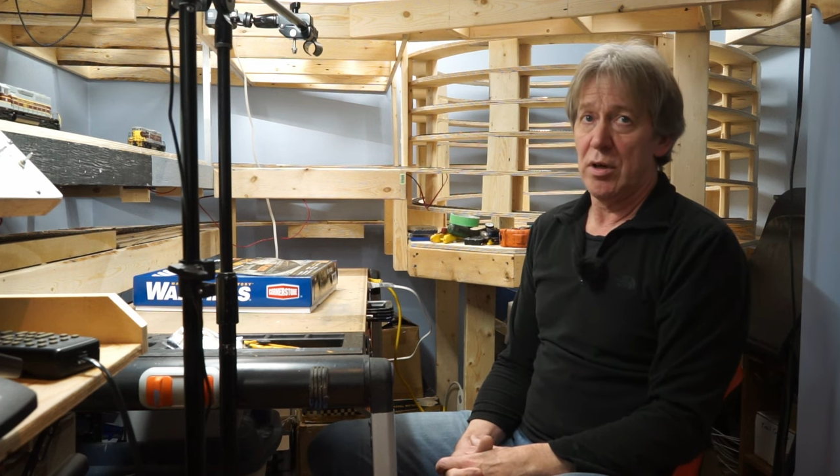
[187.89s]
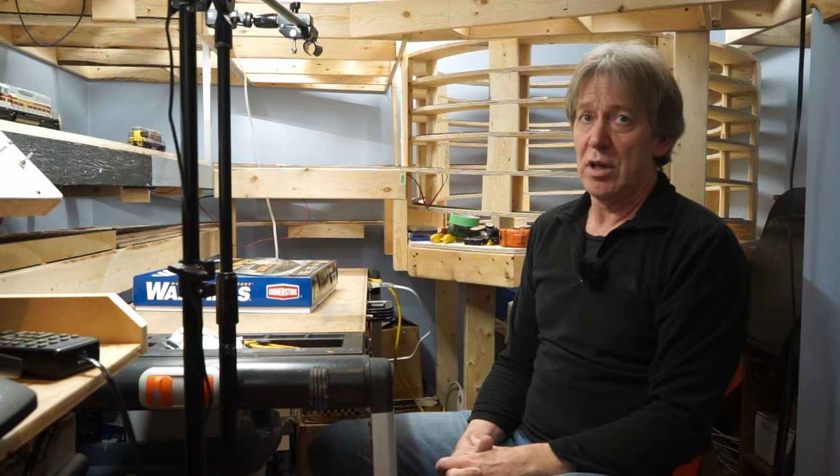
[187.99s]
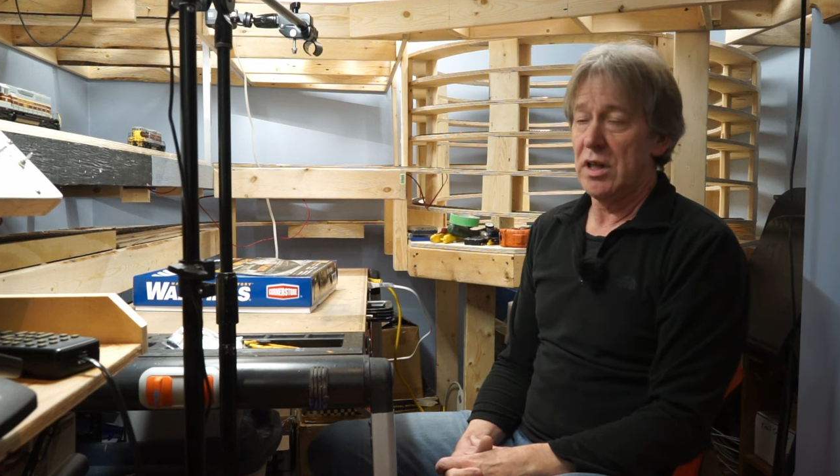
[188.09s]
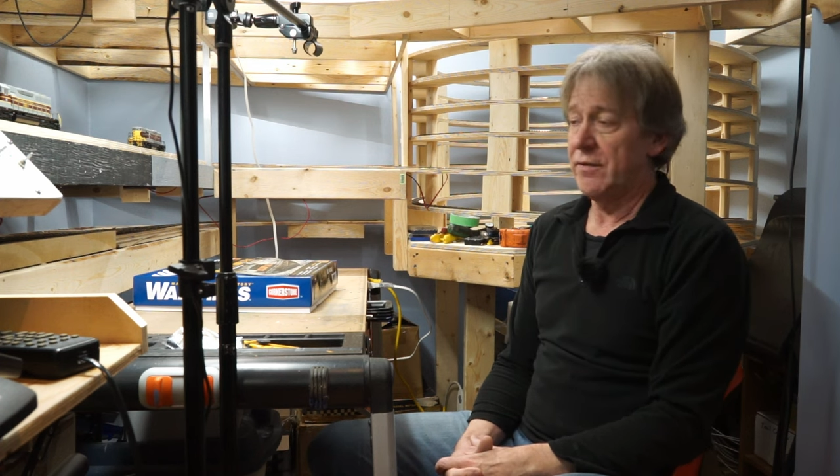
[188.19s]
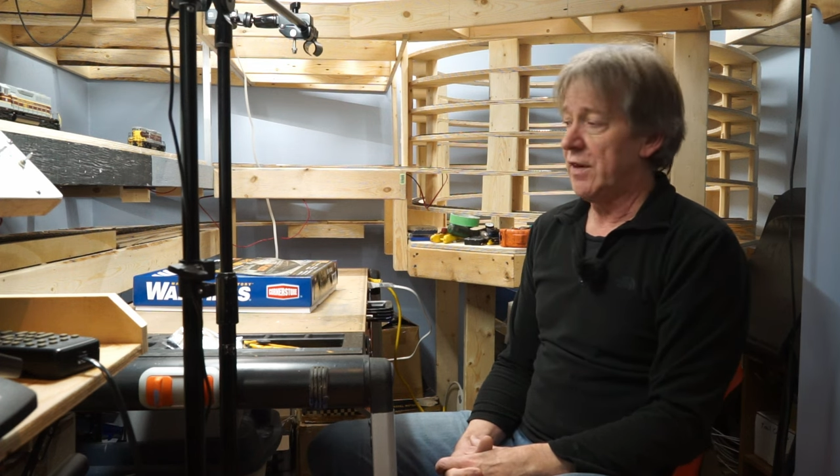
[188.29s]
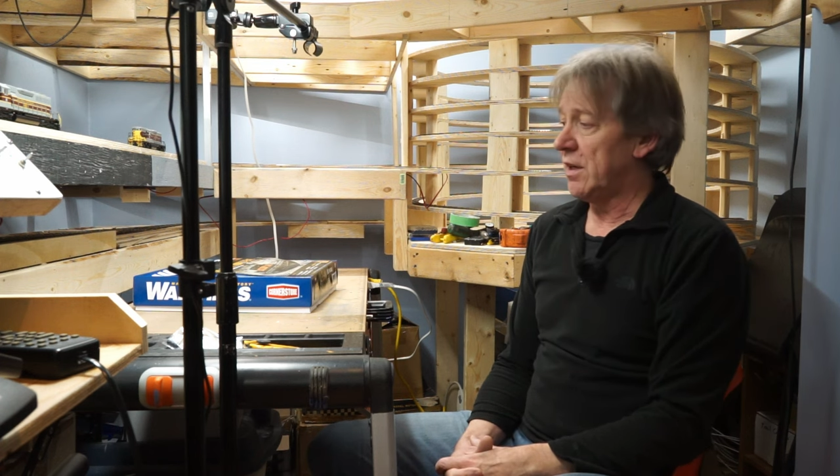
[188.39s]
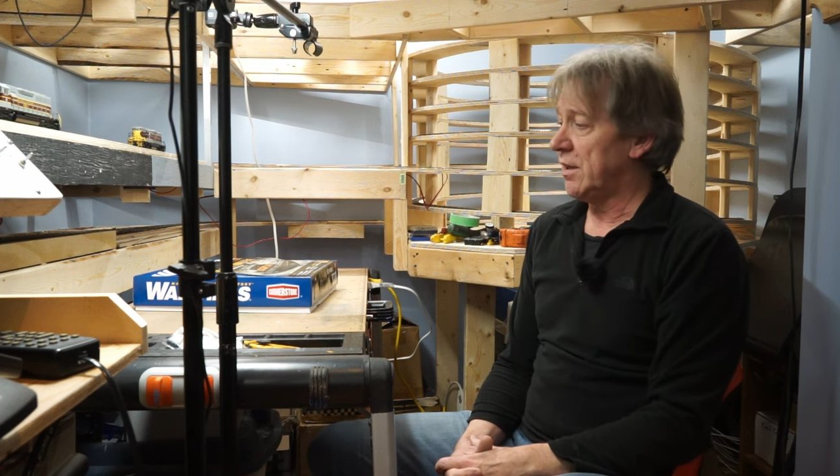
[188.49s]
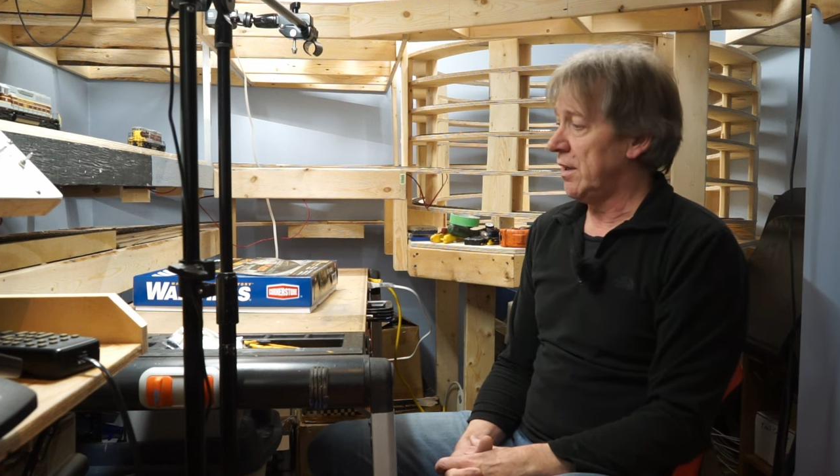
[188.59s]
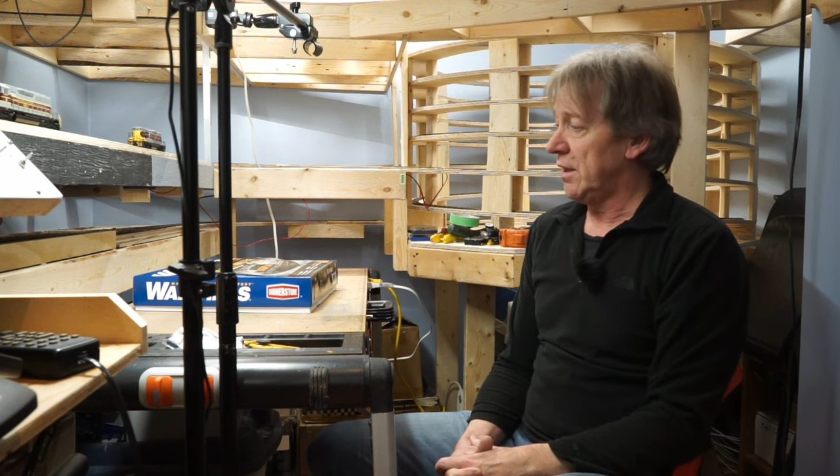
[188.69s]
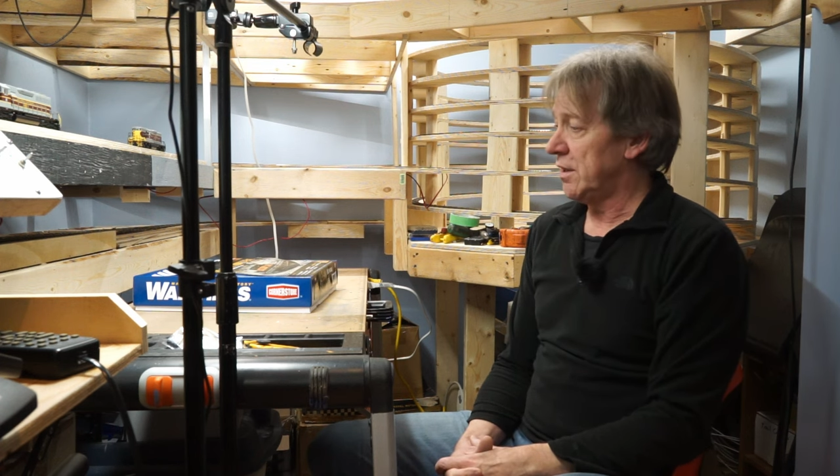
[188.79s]
all I've
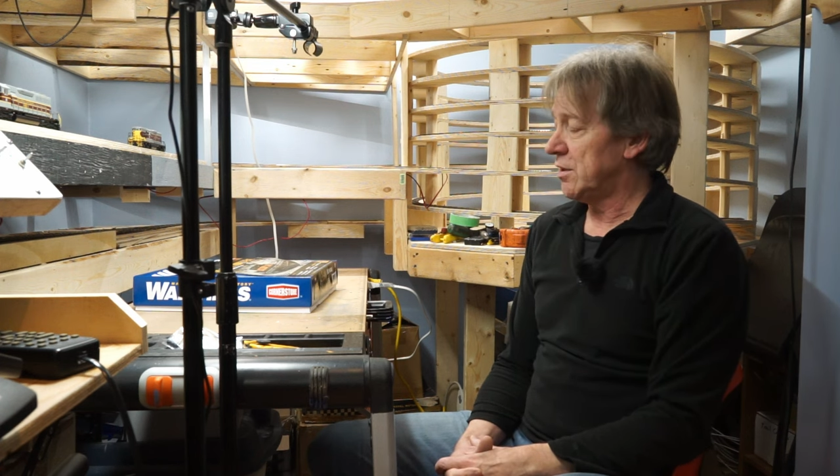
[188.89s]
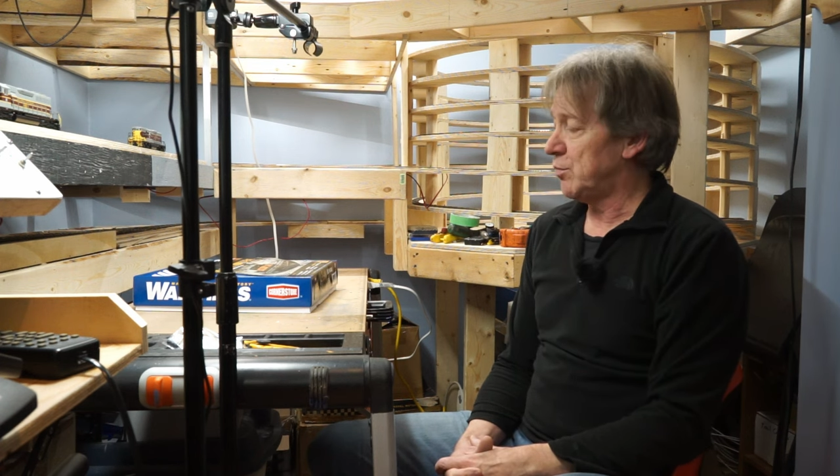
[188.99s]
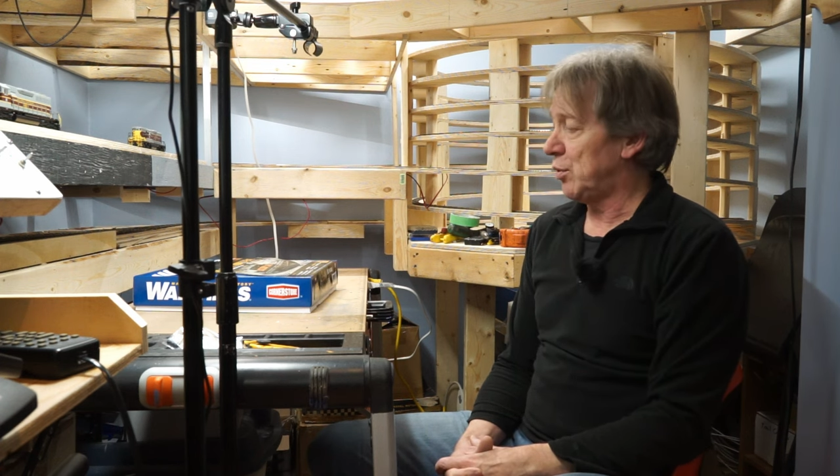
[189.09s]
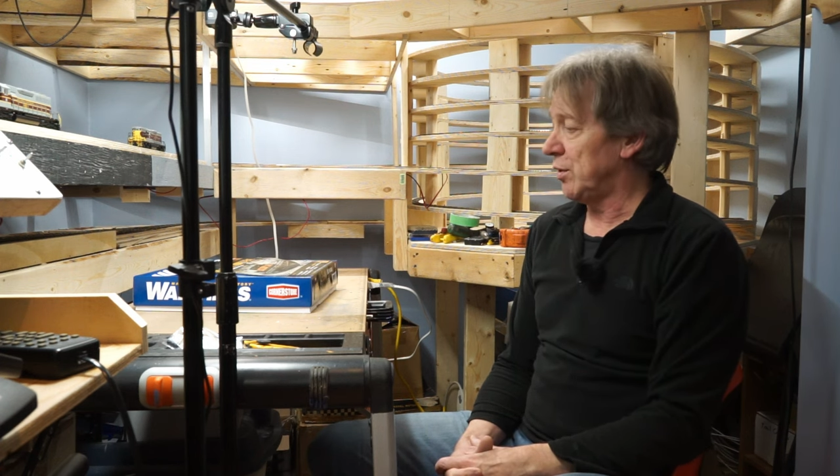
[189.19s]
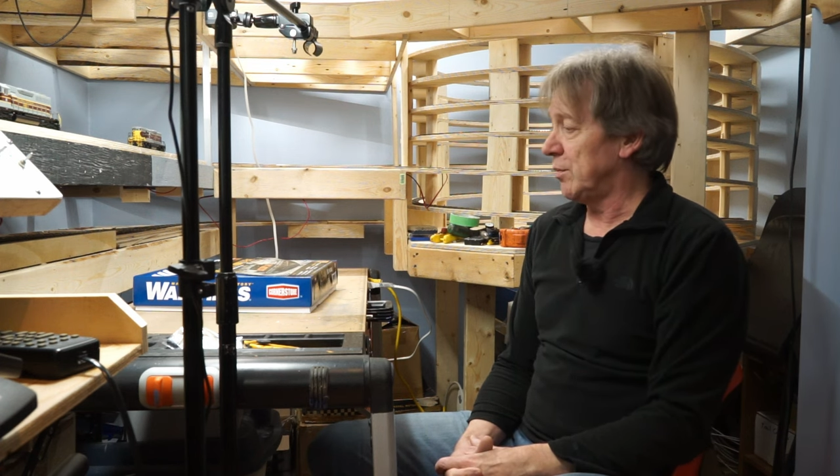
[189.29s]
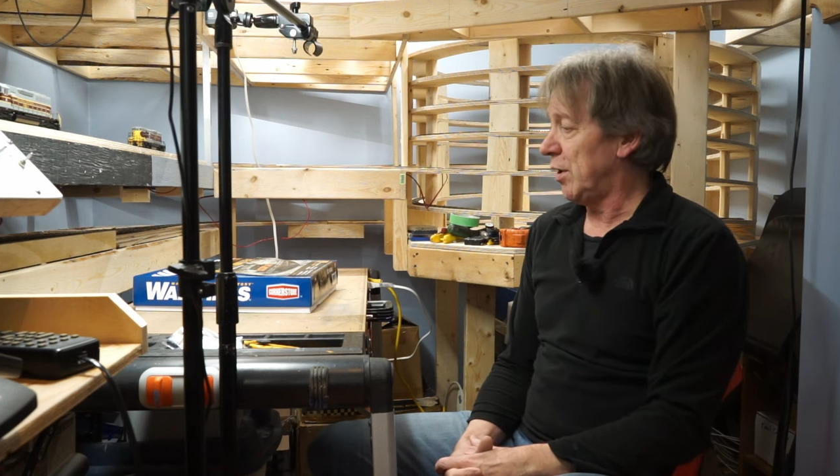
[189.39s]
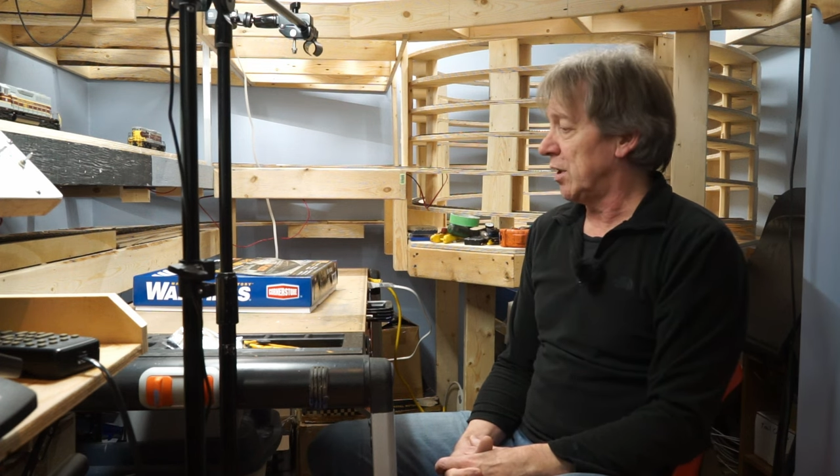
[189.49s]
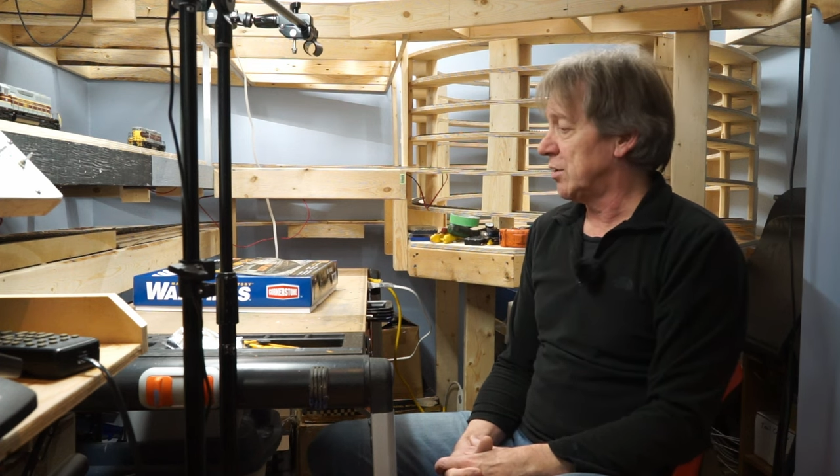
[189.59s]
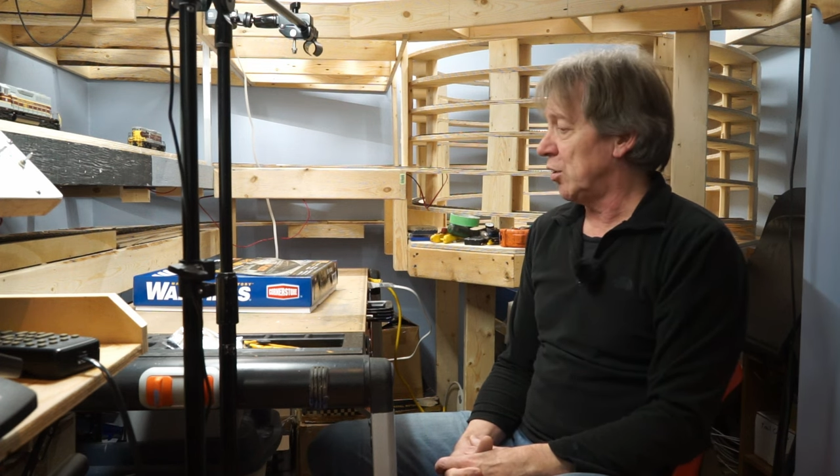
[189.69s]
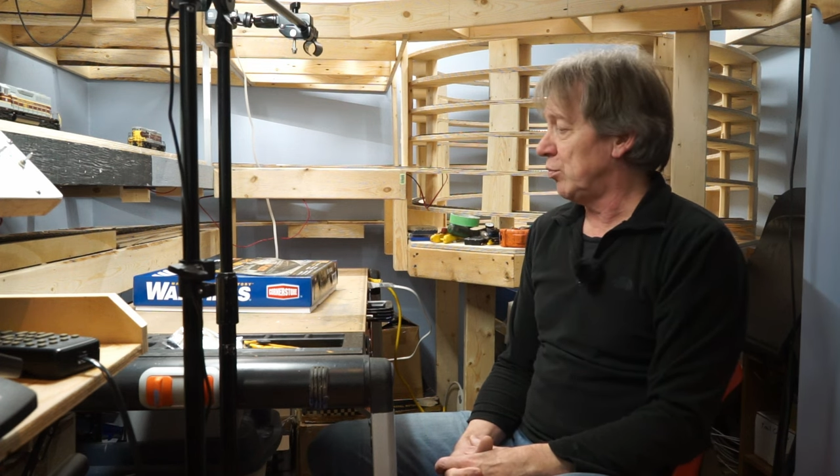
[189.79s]
done is pulled the
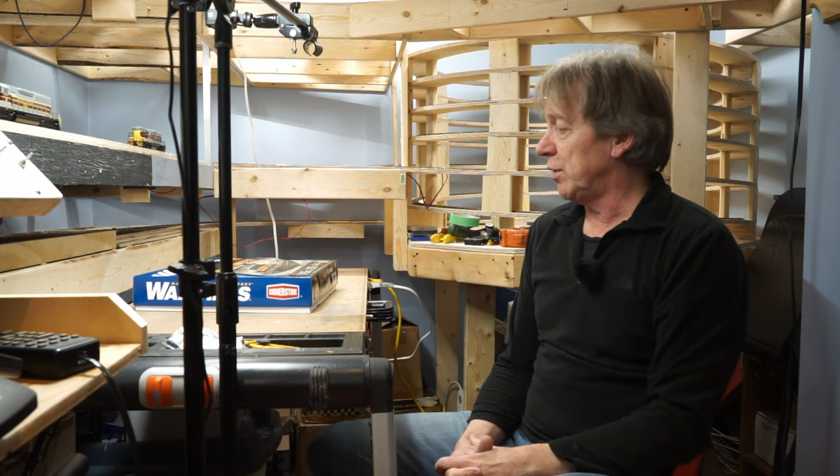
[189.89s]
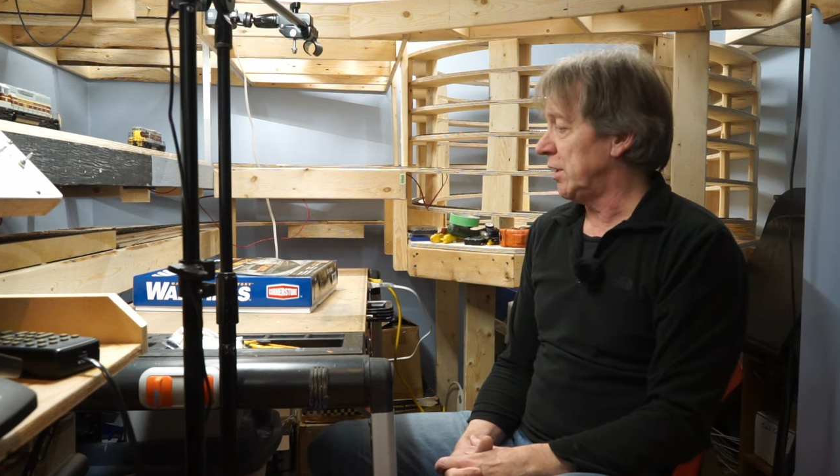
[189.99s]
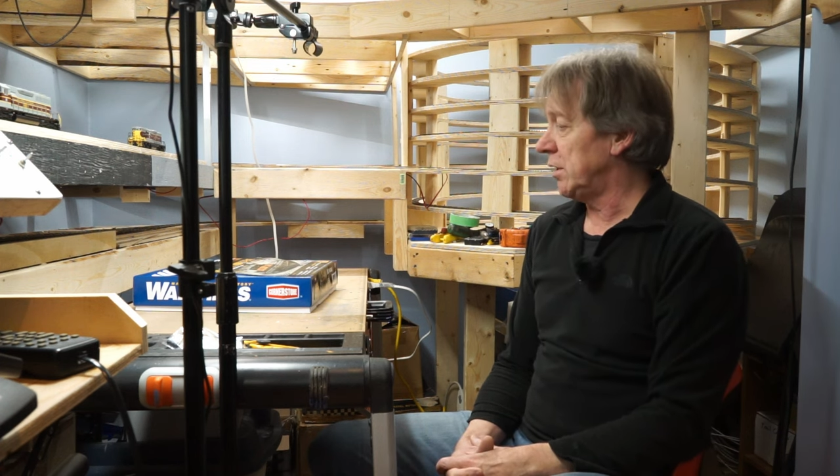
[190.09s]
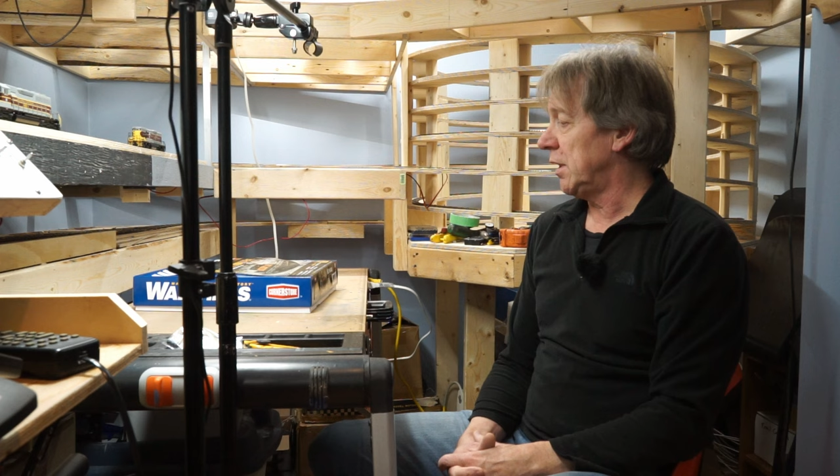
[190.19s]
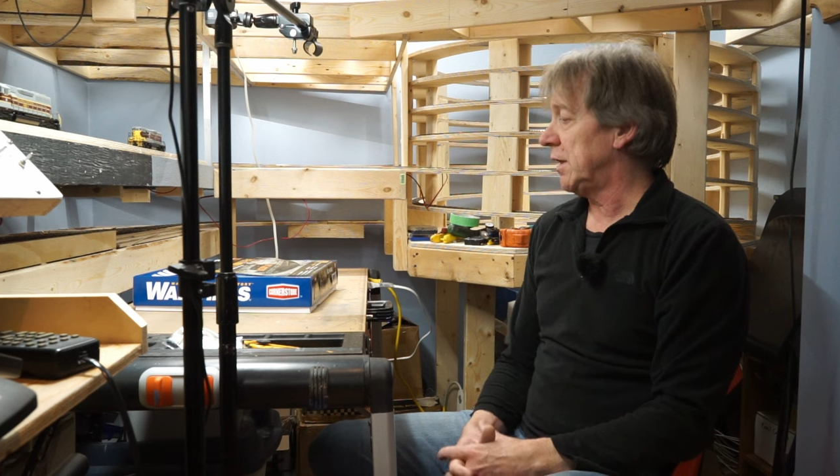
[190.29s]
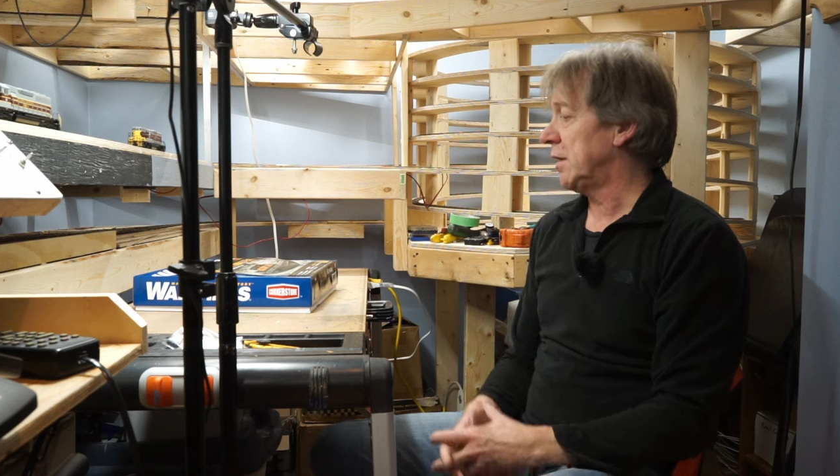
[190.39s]
box open